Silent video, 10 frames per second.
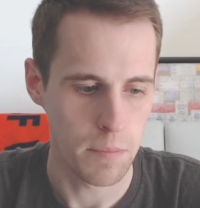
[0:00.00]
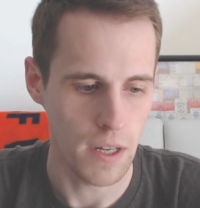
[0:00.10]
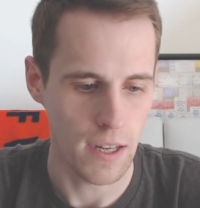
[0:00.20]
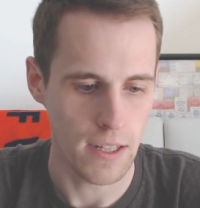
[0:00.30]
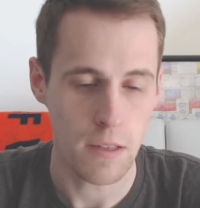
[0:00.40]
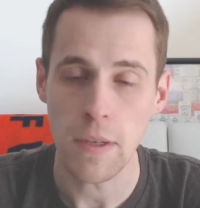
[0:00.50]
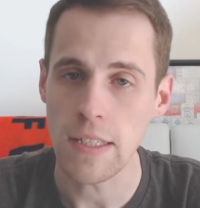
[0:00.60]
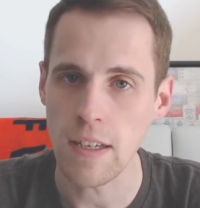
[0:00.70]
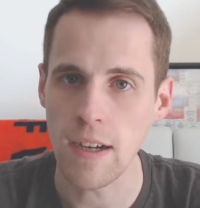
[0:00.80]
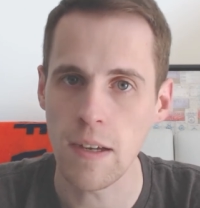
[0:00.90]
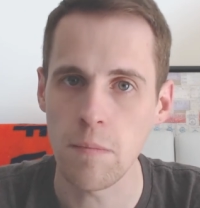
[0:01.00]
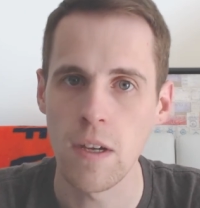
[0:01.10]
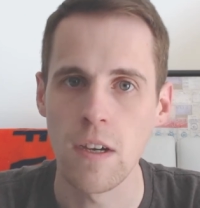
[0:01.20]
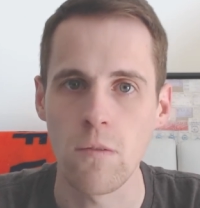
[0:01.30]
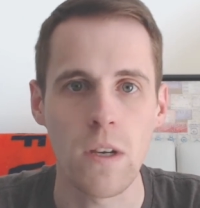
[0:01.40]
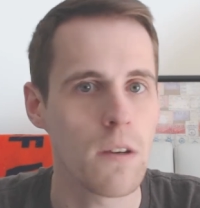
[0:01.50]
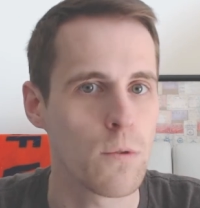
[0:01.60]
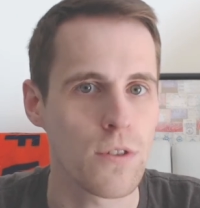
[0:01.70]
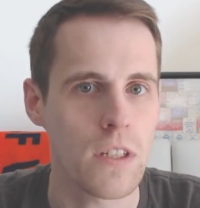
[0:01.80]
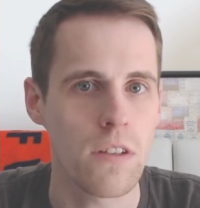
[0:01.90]
But in the meantime, we
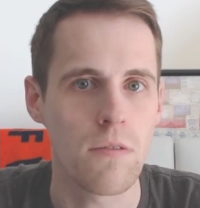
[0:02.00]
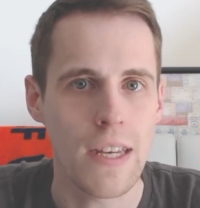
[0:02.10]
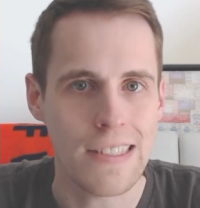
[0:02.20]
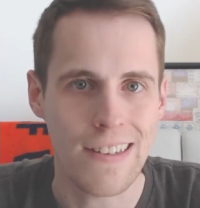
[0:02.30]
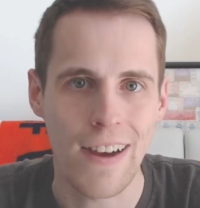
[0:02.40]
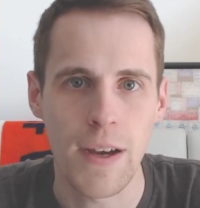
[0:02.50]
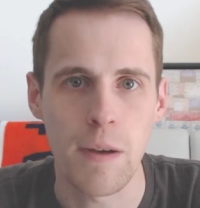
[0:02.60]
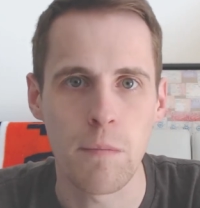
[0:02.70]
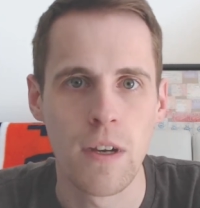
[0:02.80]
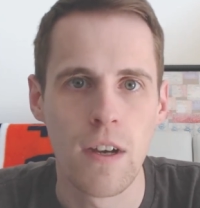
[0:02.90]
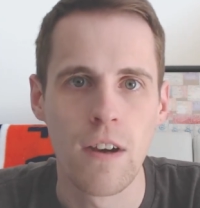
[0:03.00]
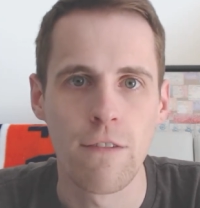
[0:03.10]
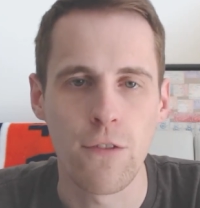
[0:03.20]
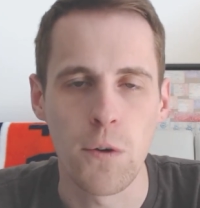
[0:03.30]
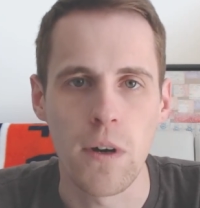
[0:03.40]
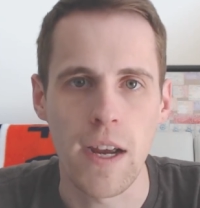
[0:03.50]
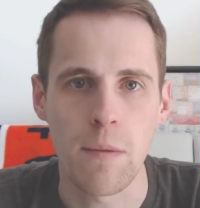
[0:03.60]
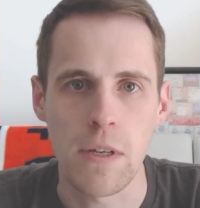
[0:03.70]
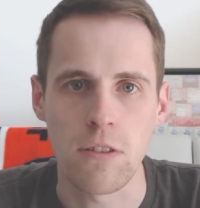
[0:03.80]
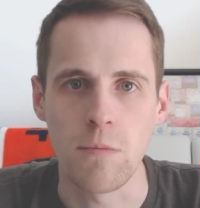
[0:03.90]
will see you next time for
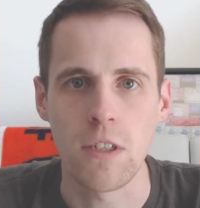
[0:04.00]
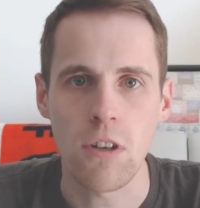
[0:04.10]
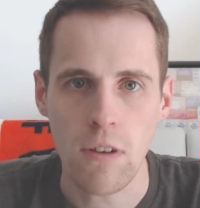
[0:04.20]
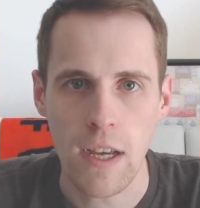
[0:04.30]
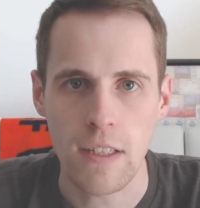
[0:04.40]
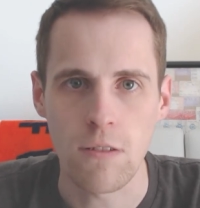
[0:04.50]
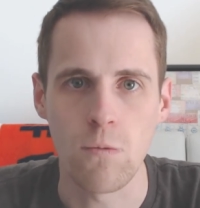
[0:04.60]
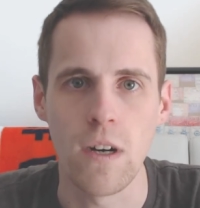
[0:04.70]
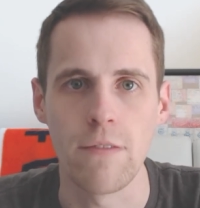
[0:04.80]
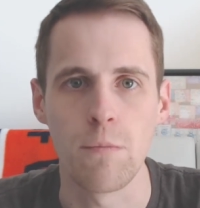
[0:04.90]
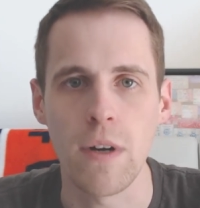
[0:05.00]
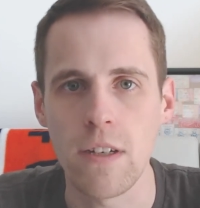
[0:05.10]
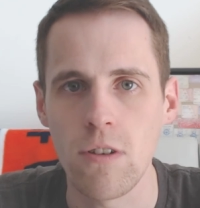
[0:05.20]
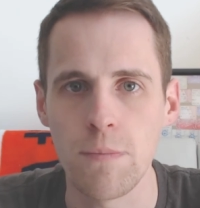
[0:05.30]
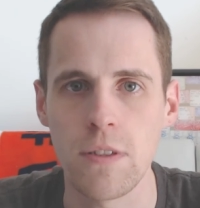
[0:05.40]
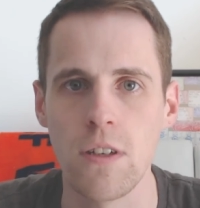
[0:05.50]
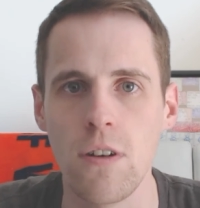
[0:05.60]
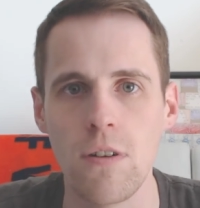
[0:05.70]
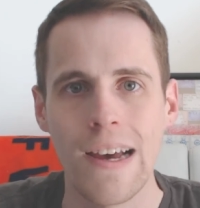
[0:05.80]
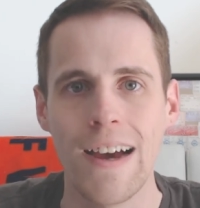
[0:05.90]
Anime Streaming Showcase. We'll have a brand new
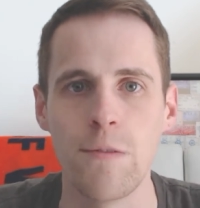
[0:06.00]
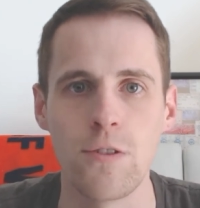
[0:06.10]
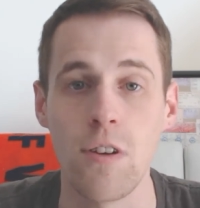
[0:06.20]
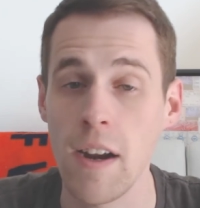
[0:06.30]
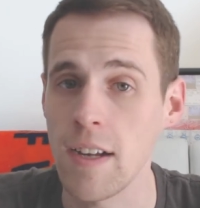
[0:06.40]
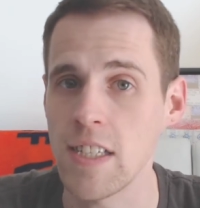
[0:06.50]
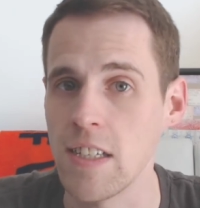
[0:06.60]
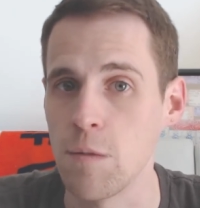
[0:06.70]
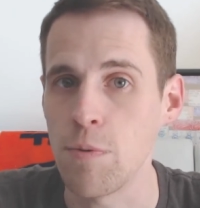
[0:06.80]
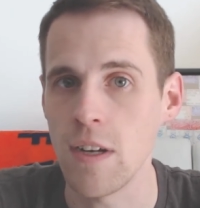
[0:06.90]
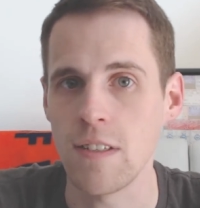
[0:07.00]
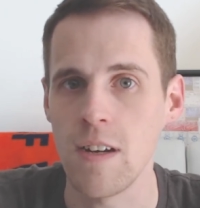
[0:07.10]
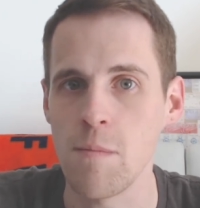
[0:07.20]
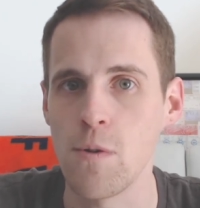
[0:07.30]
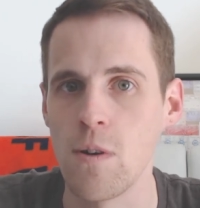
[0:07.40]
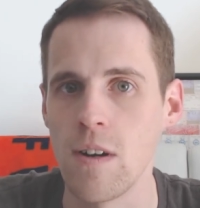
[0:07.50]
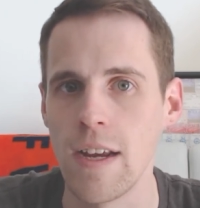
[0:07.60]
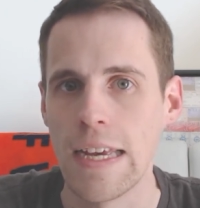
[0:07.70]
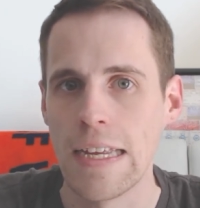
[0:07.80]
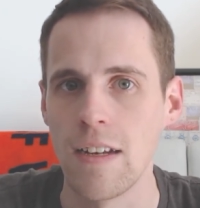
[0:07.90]
episode. I will try not to get depressed anymore
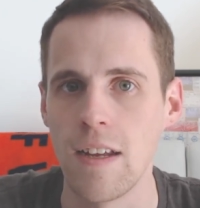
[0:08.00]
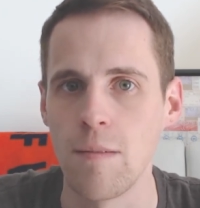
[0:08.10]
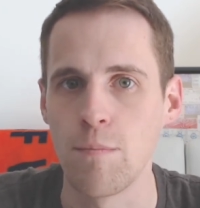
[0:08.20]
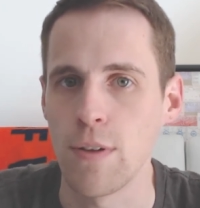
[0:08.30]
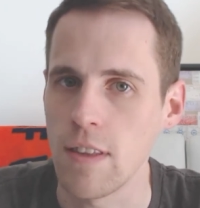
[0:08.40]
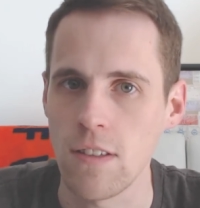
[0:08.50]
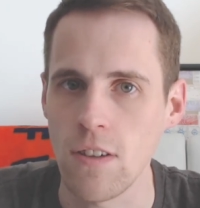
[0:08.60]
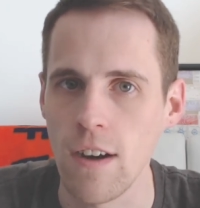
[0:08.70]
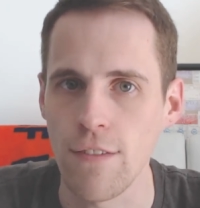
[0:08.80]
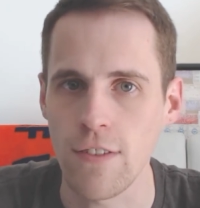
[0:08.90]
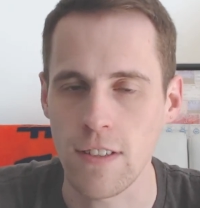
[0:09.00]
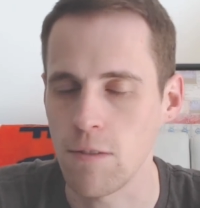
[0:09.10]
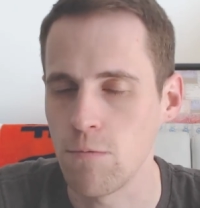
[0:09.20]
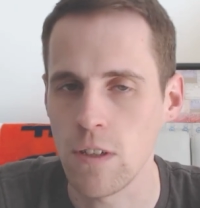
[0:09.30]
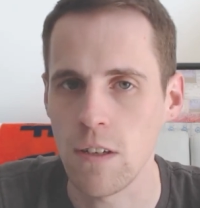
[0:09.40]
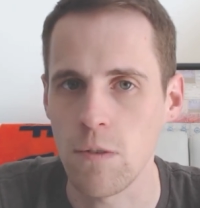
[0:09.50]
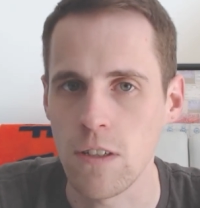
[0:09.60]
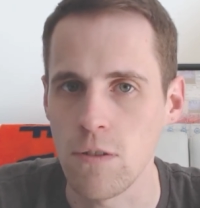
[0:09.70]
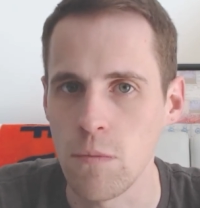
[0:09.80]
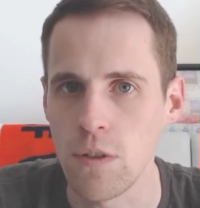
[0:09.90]
and put this off because I really want to
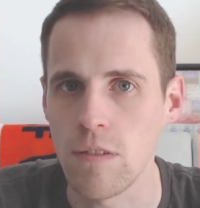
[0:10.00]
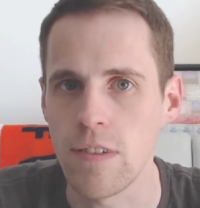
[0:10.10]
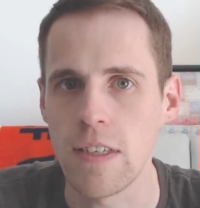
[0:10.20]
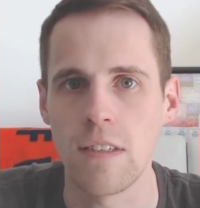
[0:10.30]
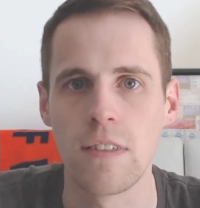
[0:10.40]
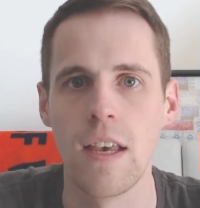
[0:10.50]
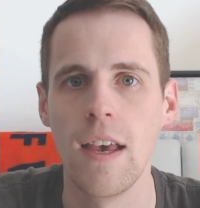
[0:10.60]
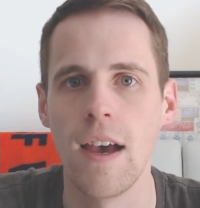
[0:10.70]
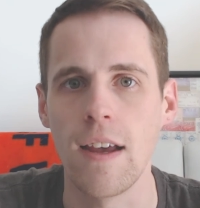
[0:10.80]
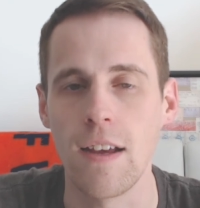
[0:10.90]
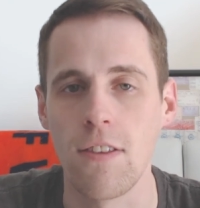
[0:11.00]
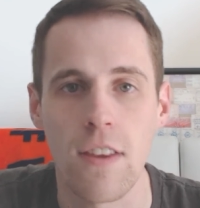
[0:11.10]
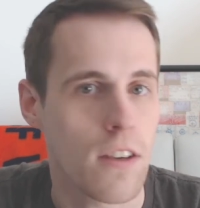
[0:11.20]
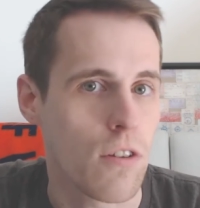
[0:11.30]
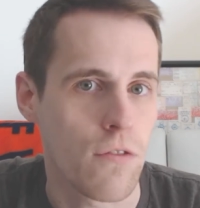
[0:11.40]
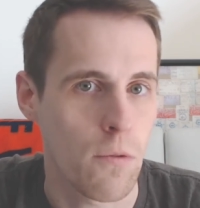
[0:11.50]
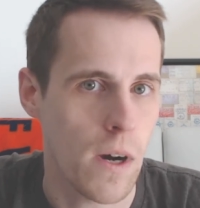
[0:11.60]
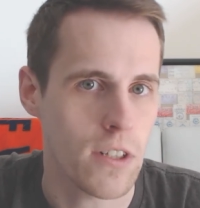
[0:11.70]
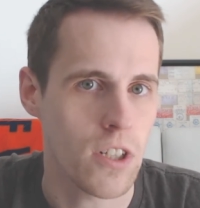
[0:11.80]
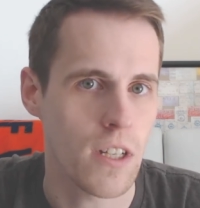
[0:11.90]
do more of these. And I thank you for
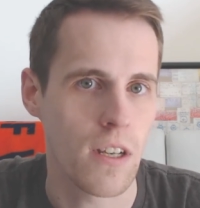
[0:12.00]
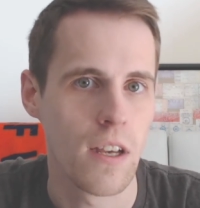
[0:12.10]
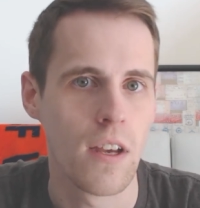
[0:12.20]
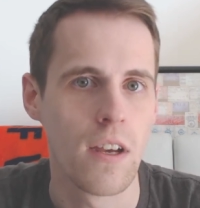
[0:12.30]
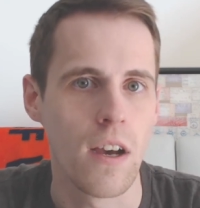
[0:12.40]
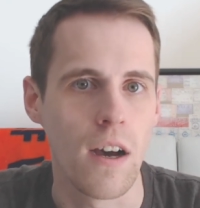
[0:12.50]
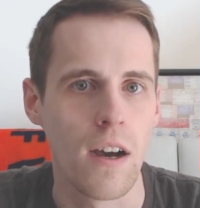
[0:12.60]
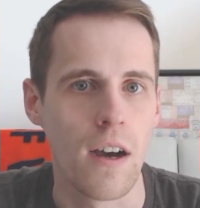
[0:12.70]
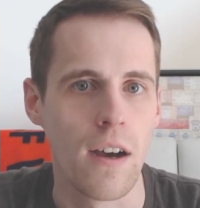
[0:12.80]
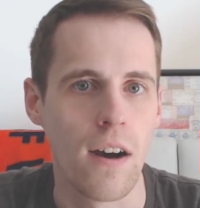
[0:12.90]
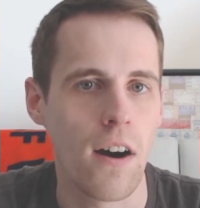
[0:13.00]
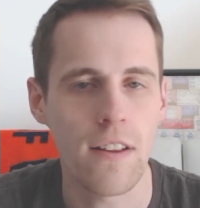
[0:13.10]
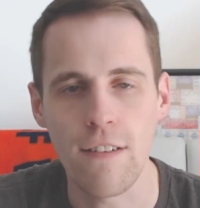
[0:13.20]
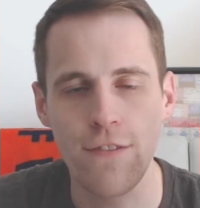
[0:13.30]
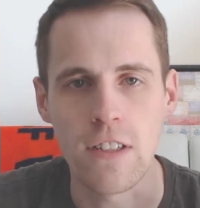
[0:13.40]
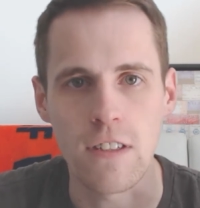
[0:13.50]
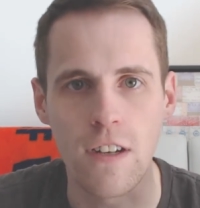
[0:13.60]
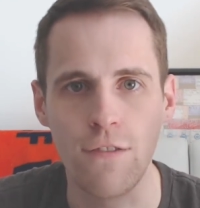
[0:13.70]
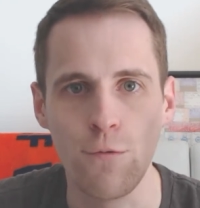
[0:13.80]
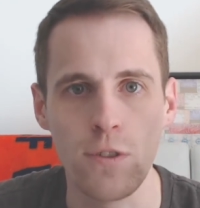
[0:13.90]
watching. All that fun
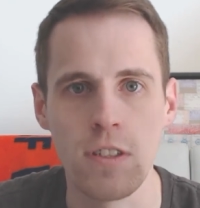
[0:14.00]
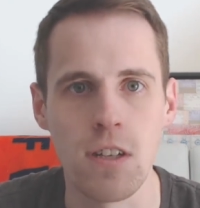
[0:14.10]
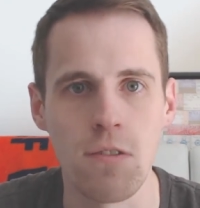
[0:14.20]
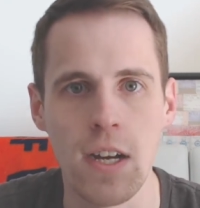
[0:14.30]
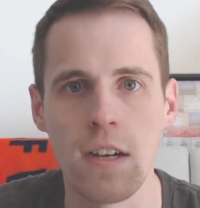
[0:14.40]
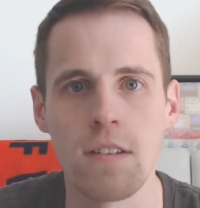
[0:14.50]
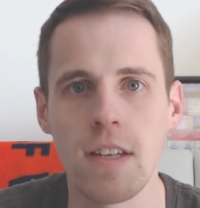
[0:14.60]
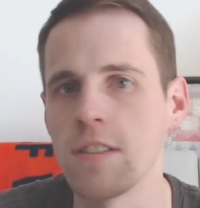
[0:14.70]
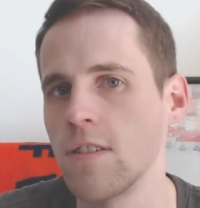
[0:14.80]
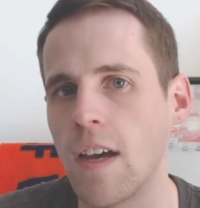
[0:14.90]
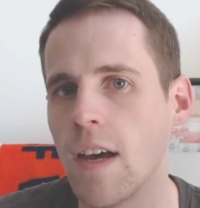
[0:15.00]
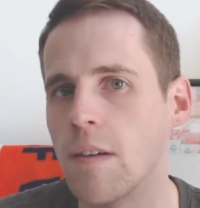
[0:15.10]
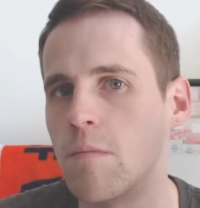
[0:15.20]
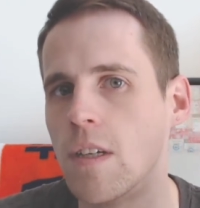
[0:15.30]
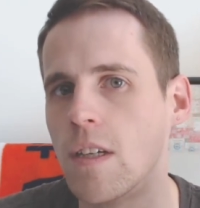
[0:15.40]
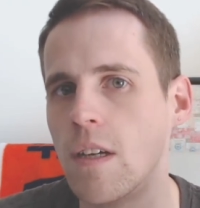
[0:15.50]
stuff. We'll see you around laser time.